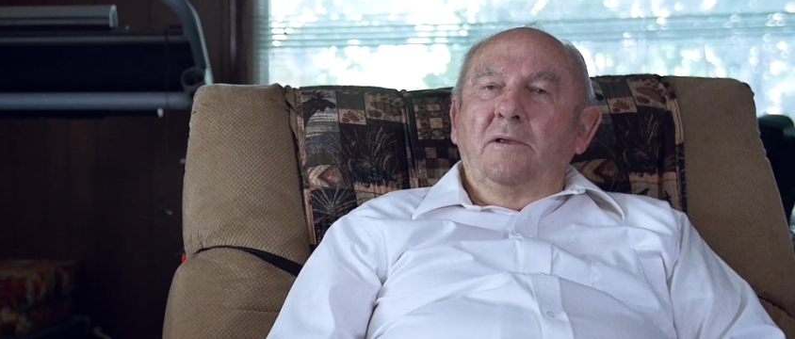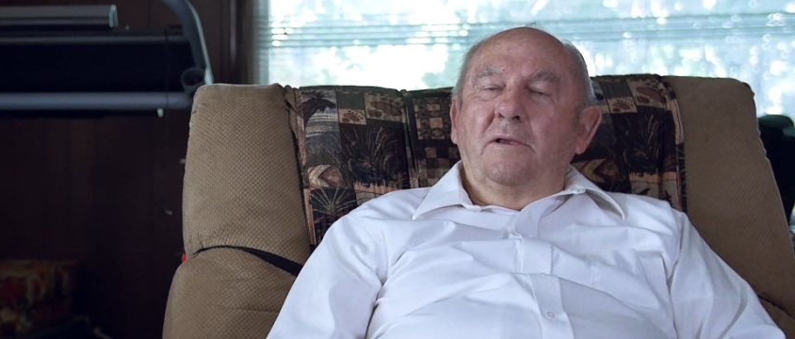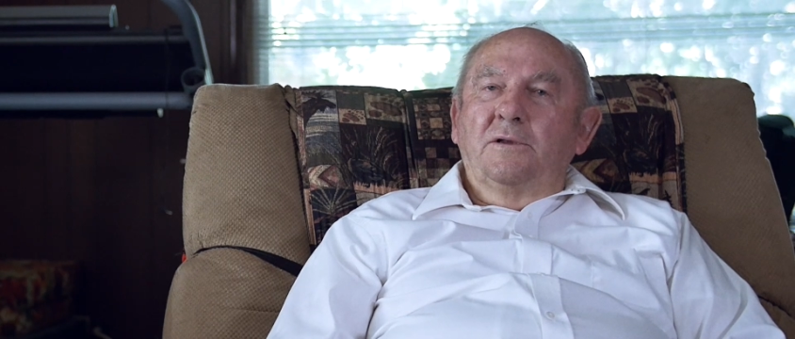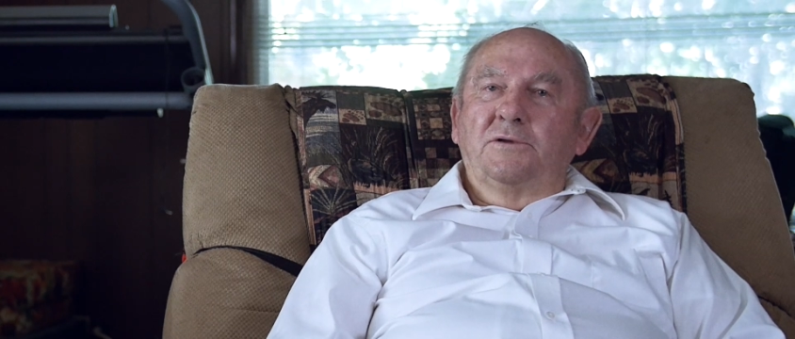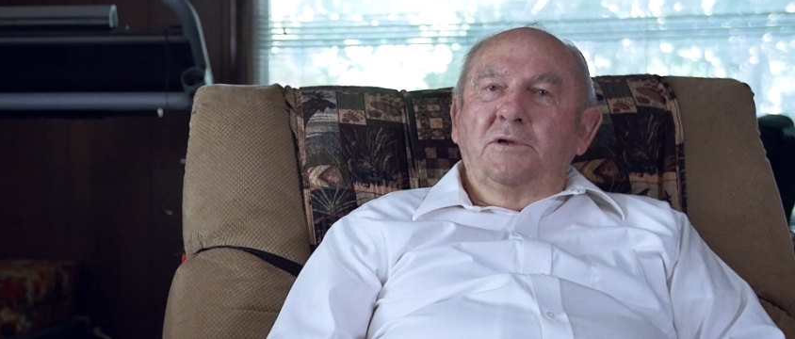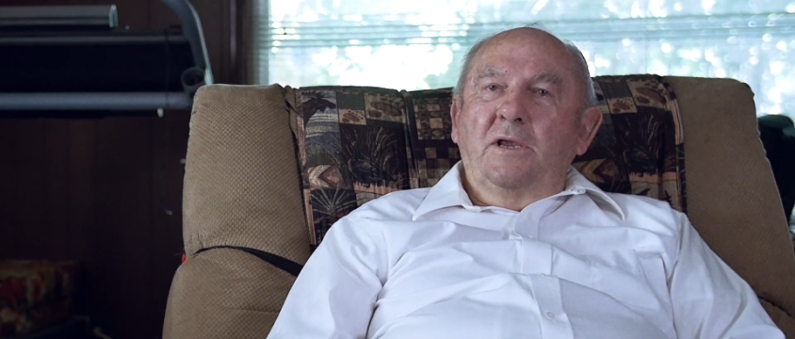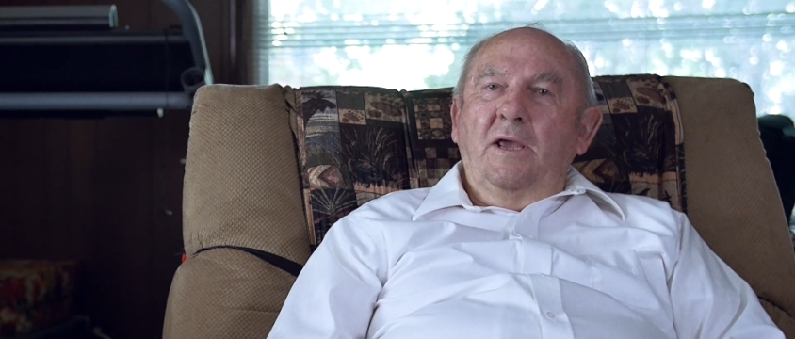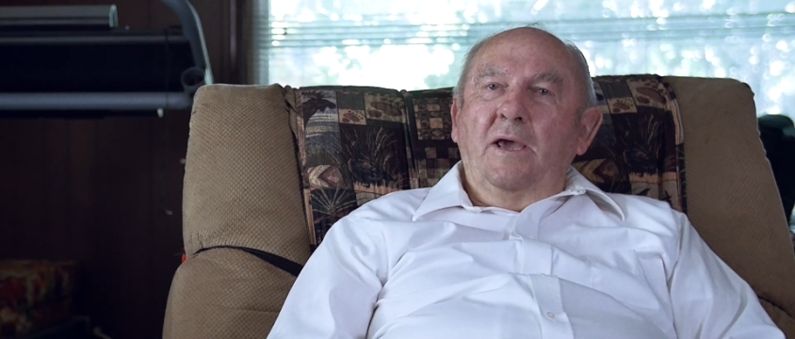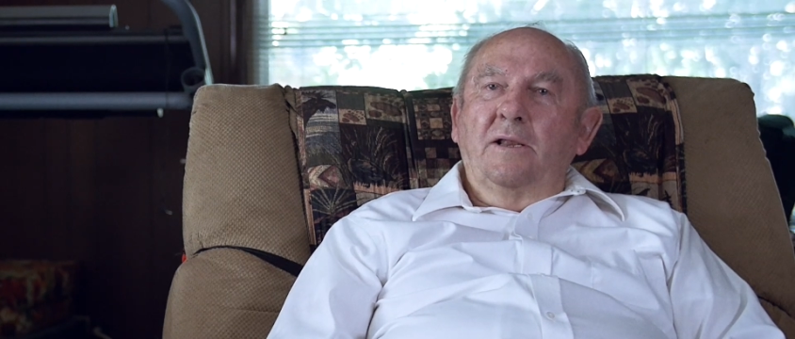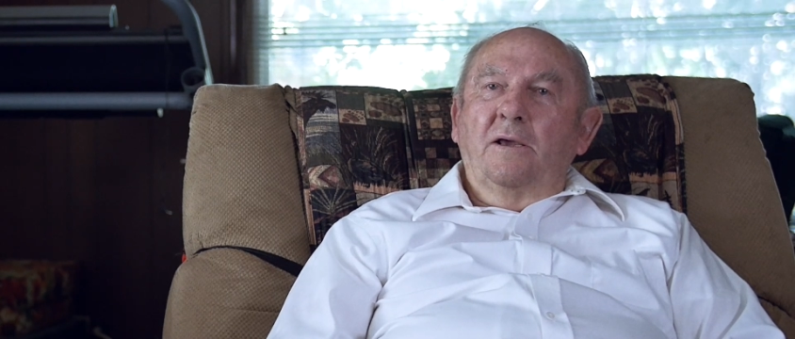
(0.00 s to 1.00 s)
and she
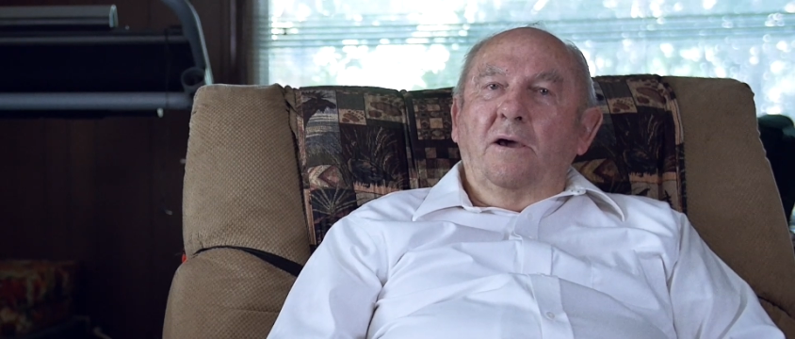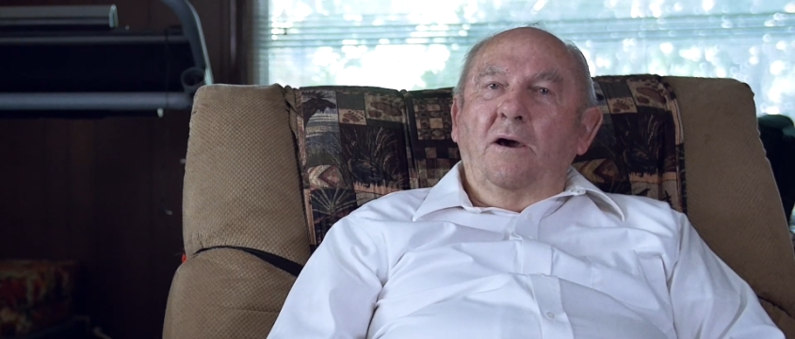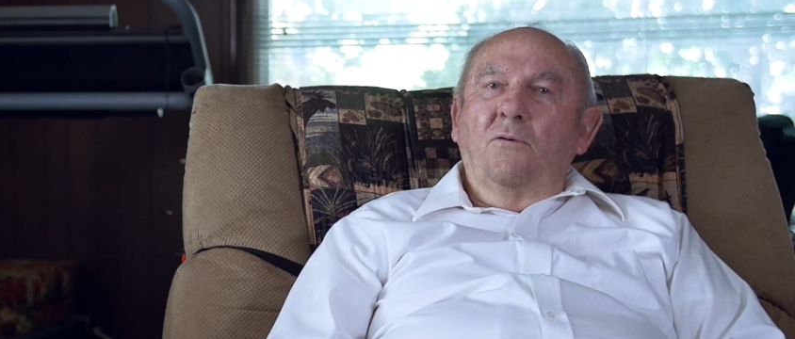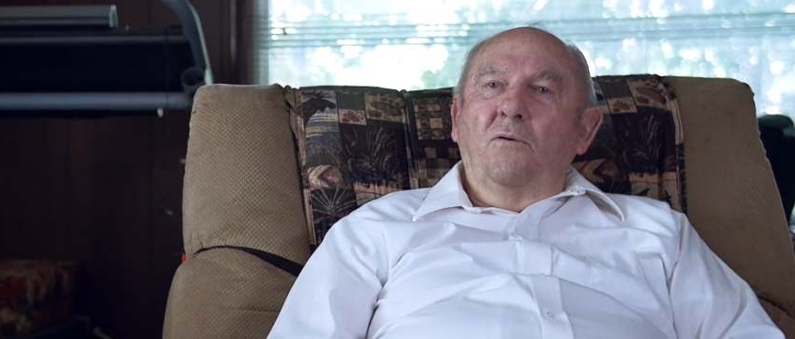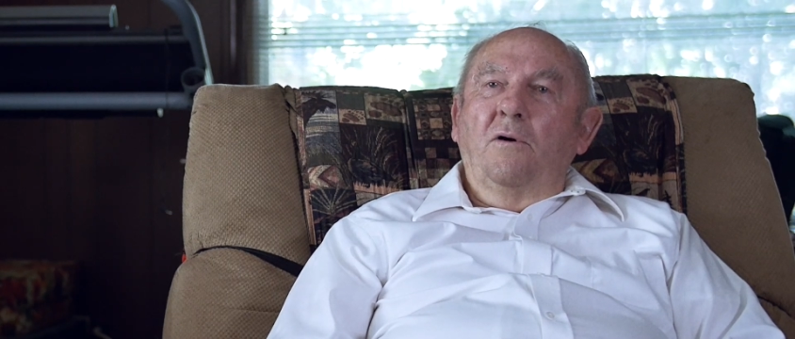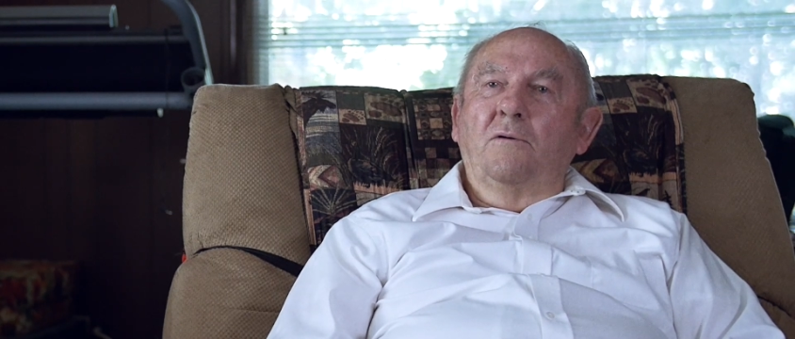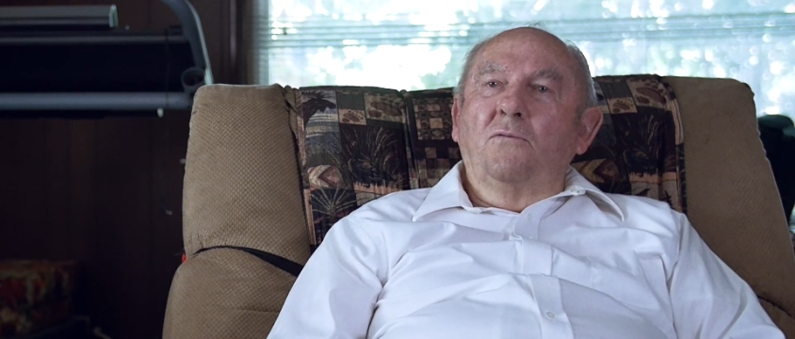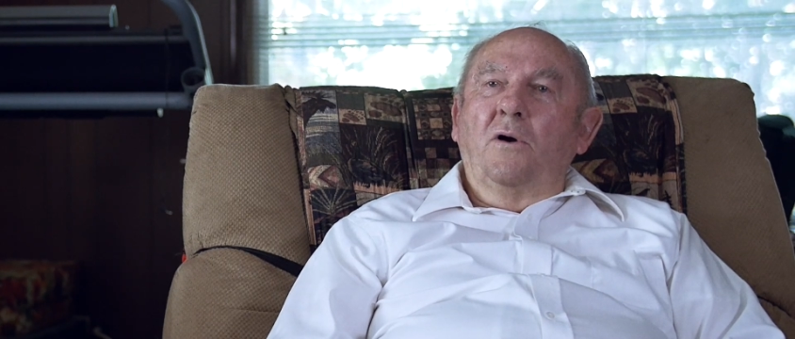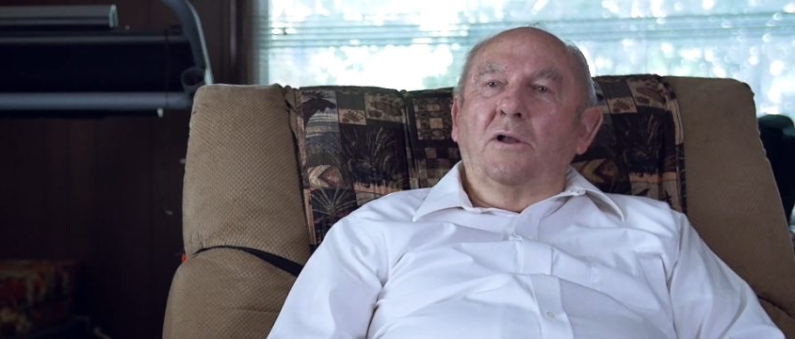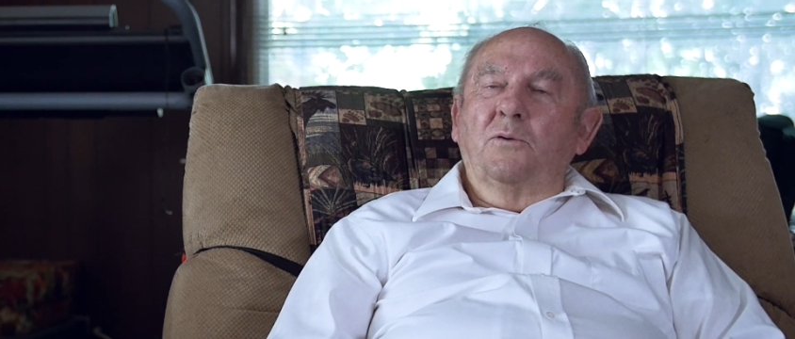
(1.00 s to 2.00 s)
had a hot
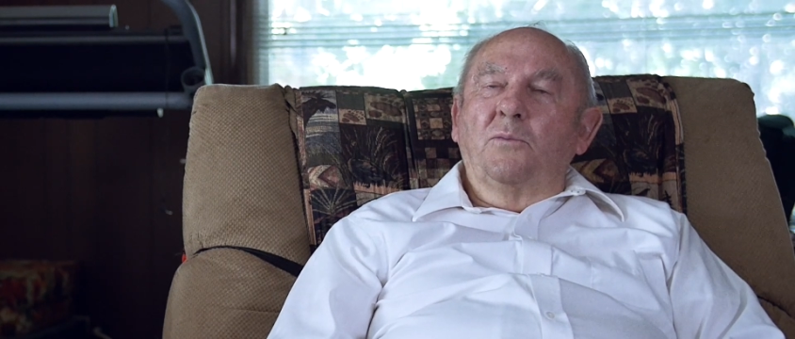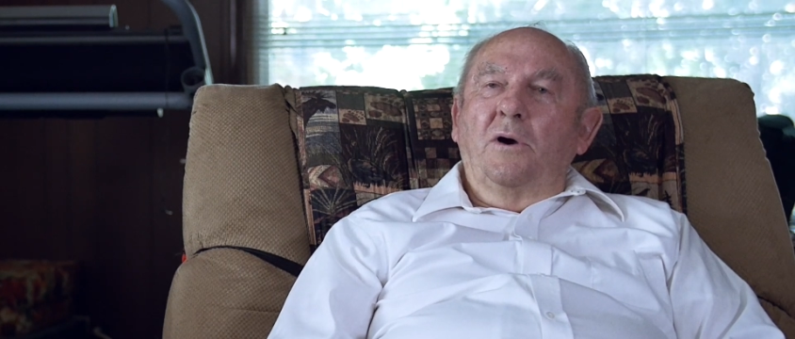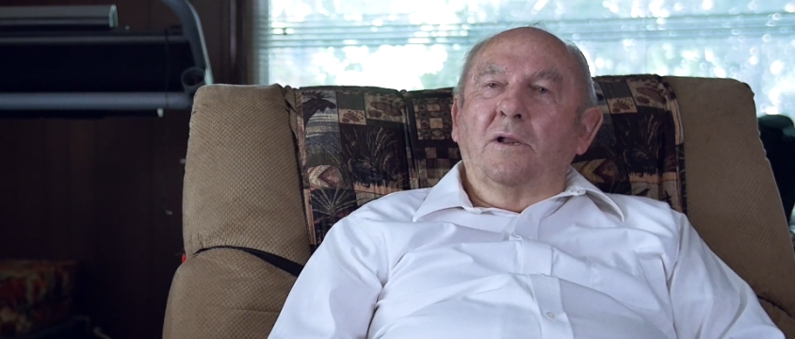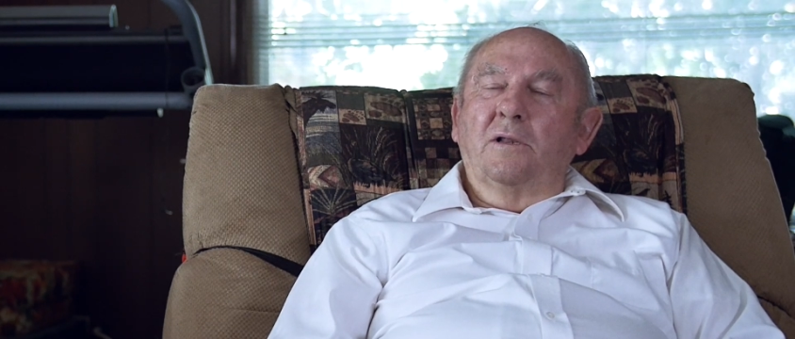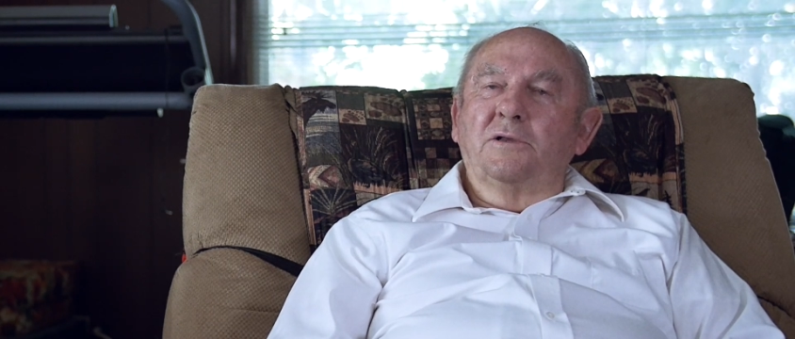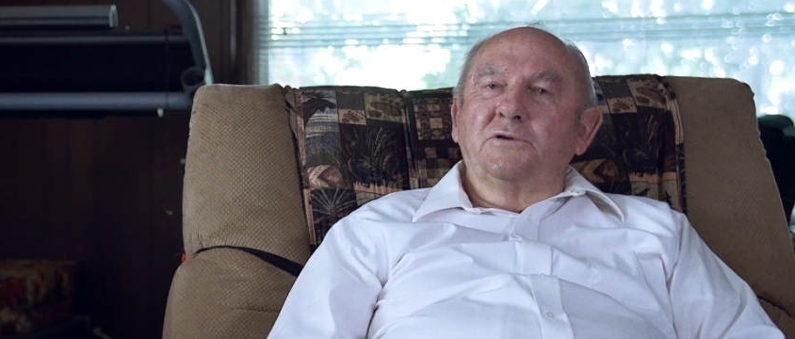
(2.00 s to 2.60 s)
water bottle